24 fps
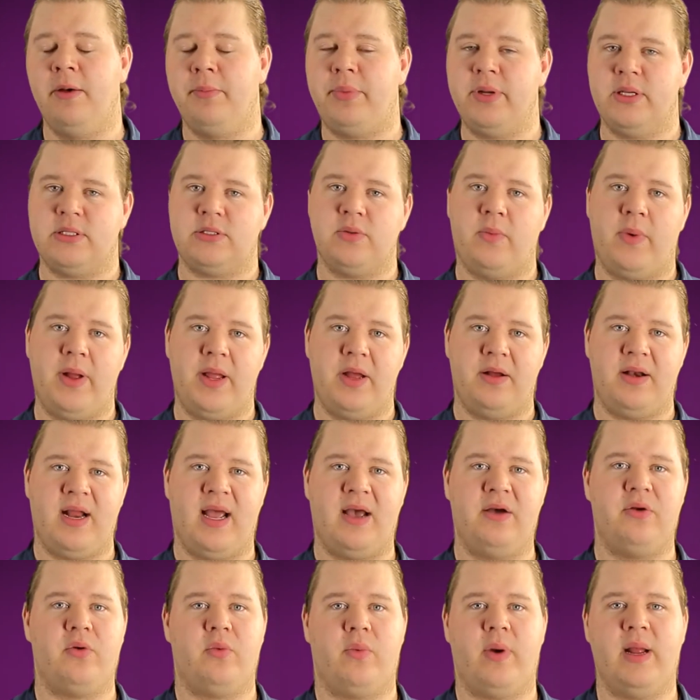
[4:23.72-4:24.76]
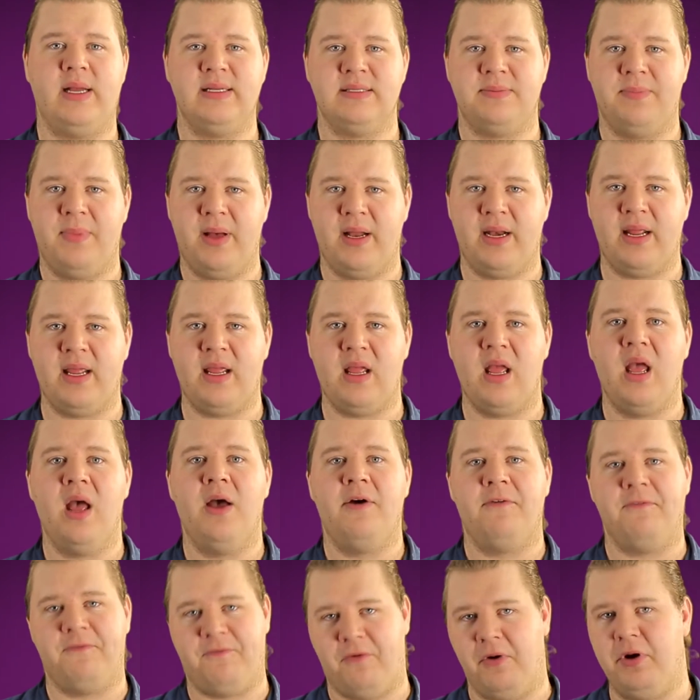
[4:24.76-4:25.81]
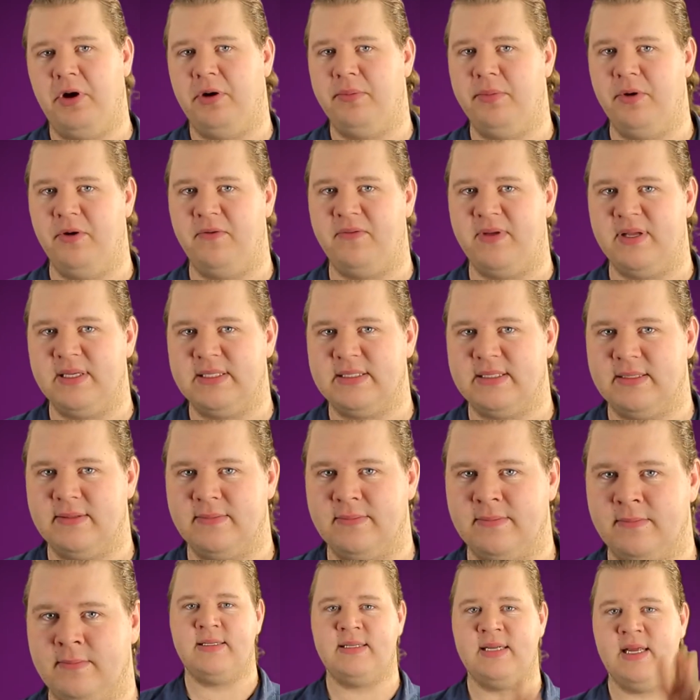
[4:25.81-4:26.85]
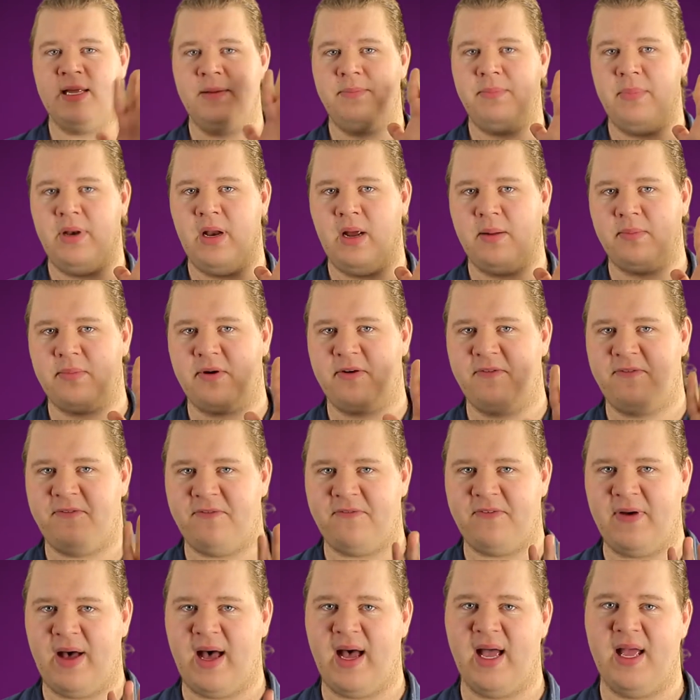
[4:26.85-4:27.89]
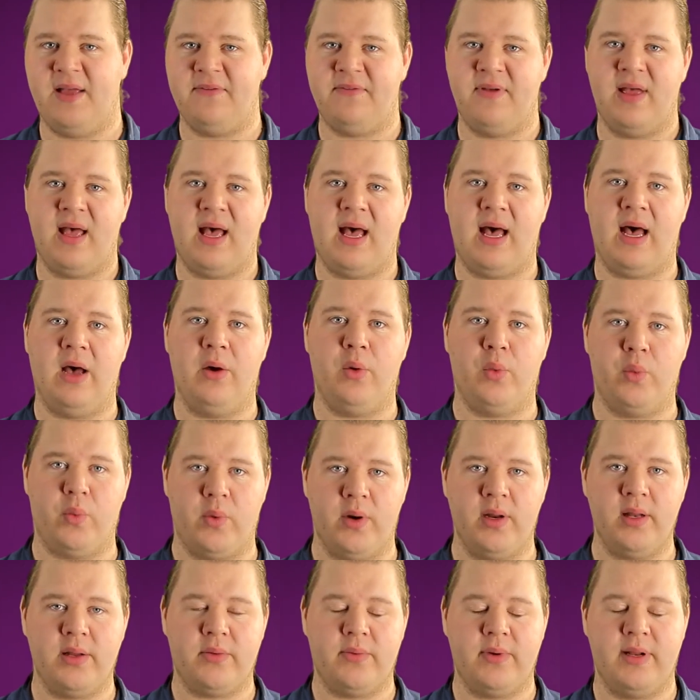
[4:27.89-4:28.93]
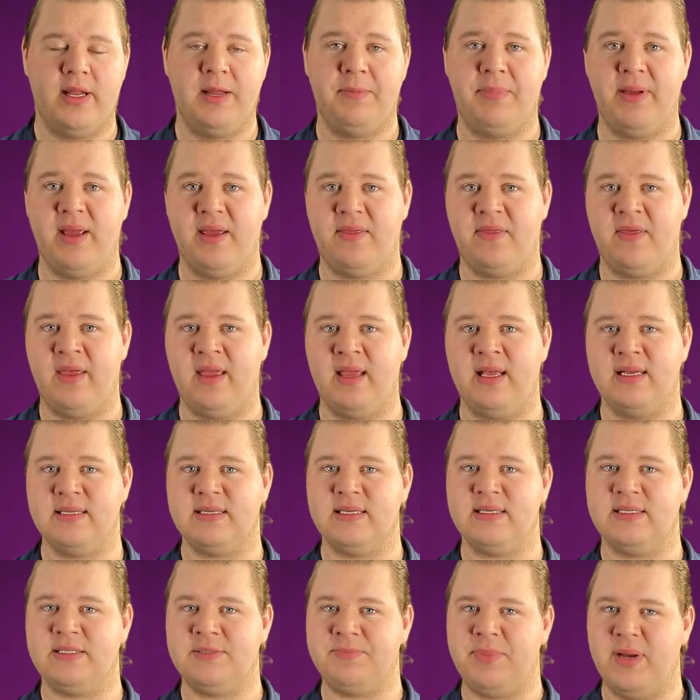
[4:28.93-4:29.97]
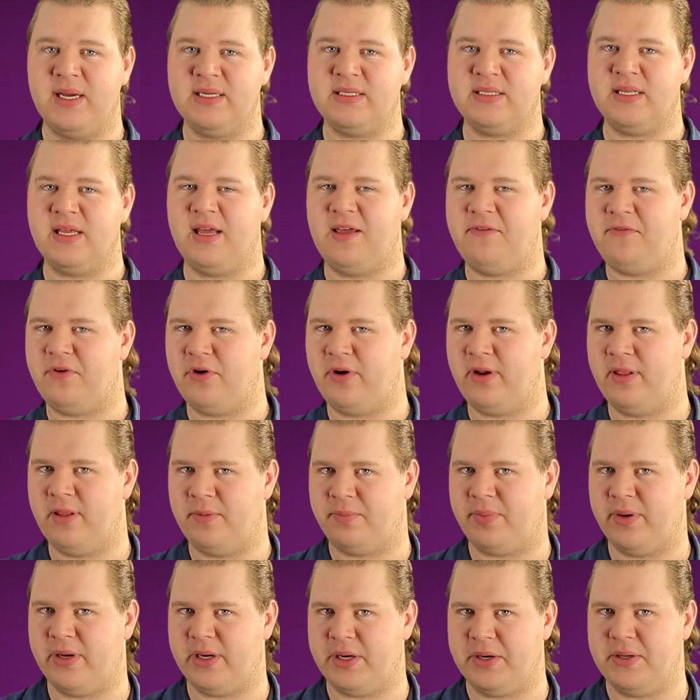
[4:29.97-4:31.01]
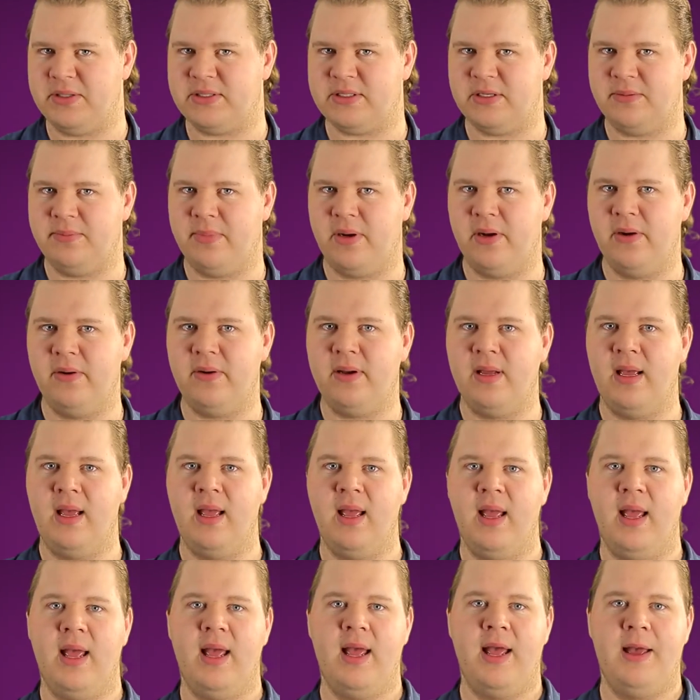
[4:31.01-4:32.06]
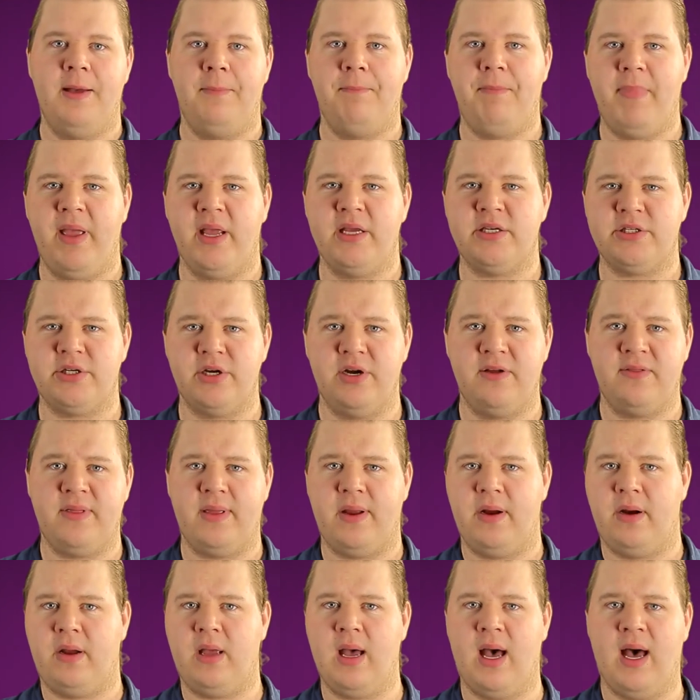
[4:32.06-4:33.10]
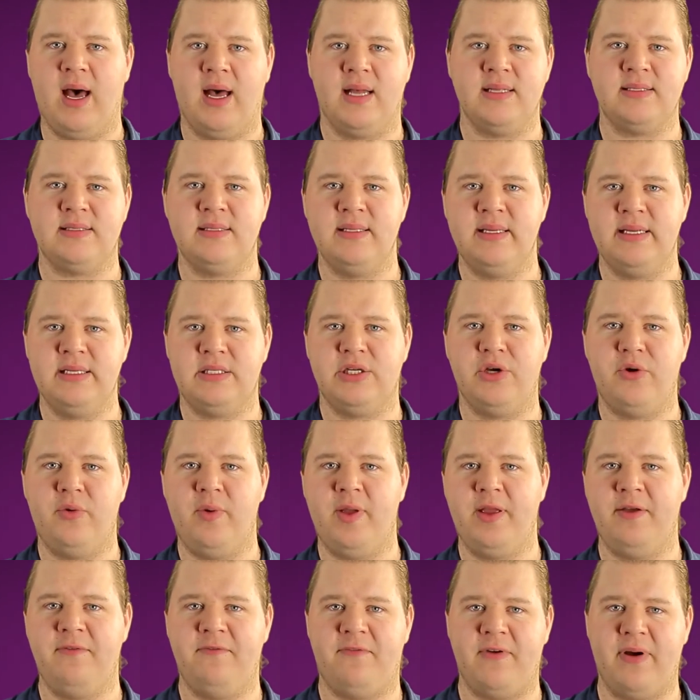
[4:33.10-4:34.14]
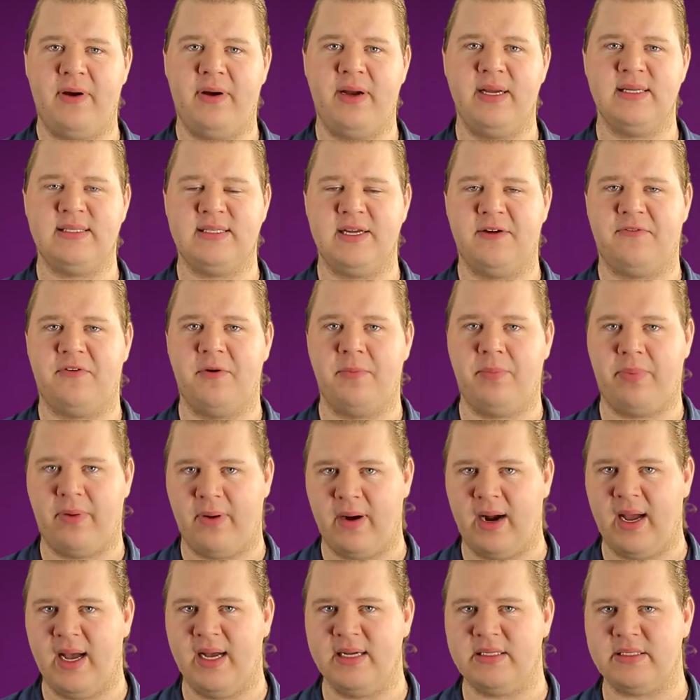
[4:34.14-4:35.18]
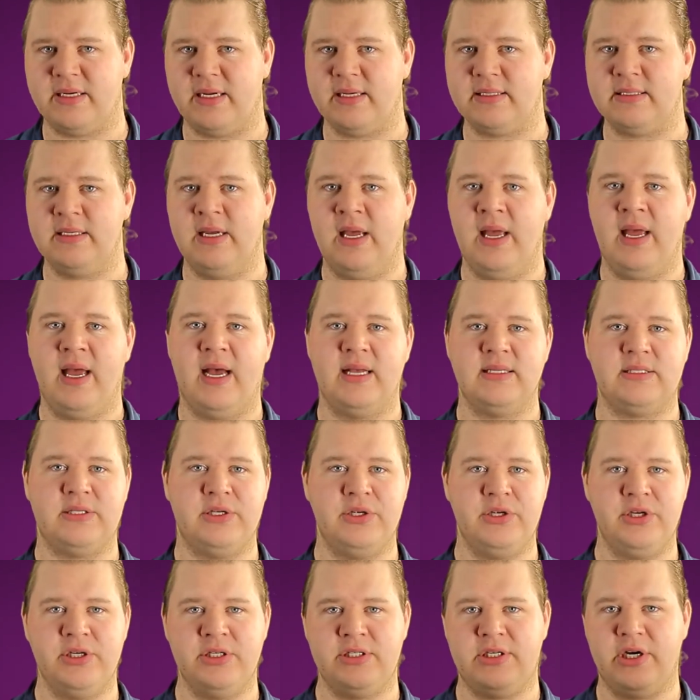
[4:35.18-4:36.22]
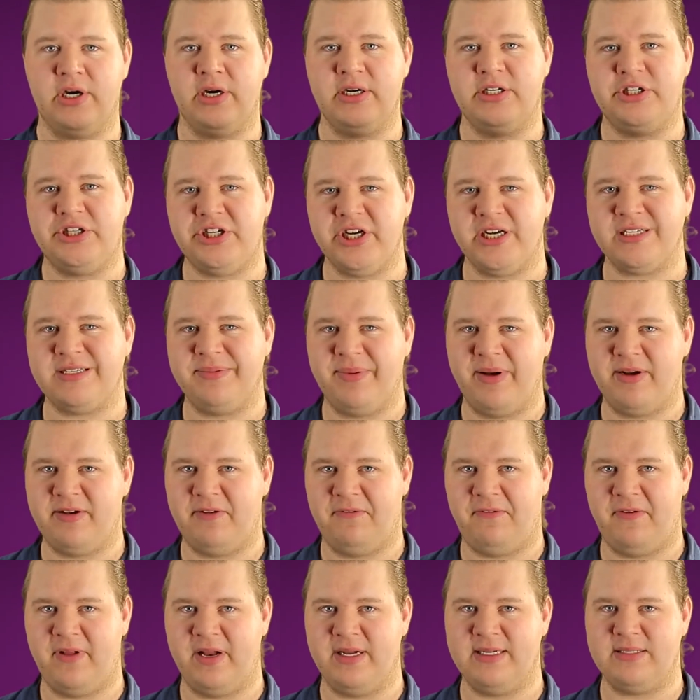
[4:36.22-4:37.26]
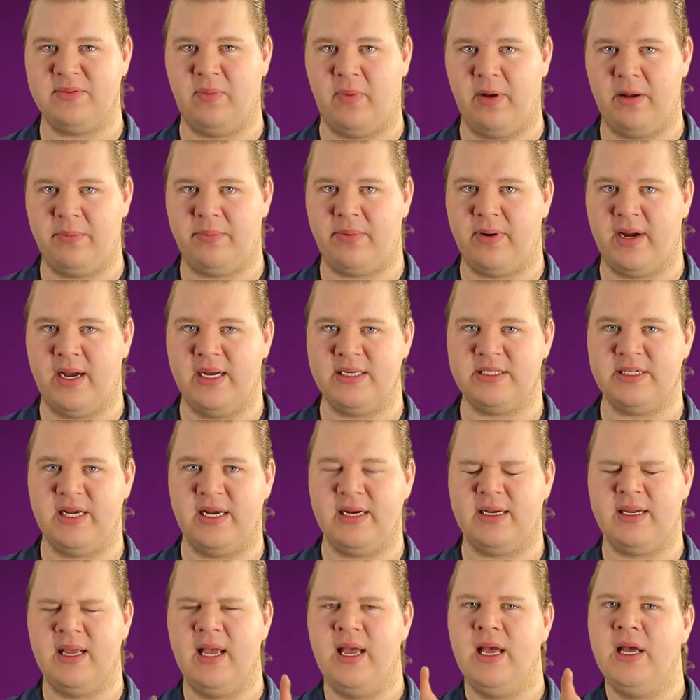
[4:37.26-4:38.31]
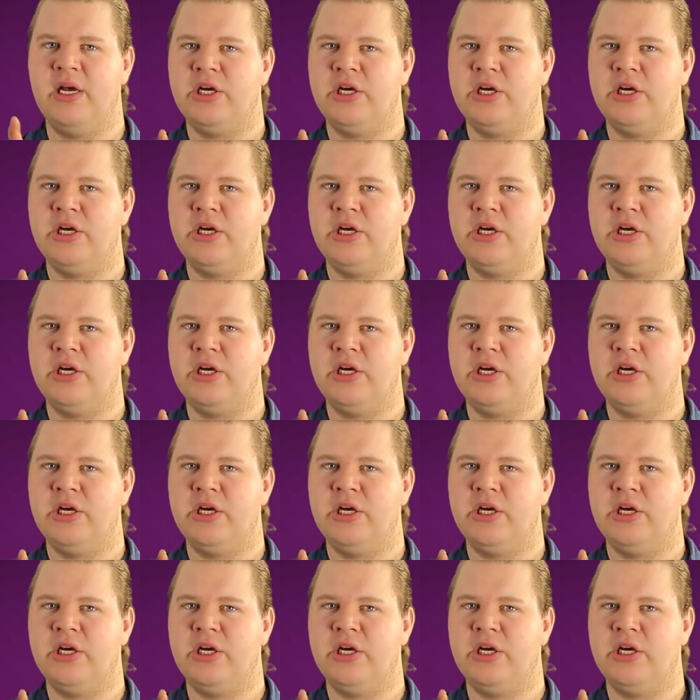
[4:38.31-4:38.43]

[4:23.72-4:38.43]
but it's a way on how to raise money for your movies. Tip number 5, a really, really big thing is, especially if you're in the producer mode, make sure that you're constantly doing various different projects. As soon as you're just about to finish one project,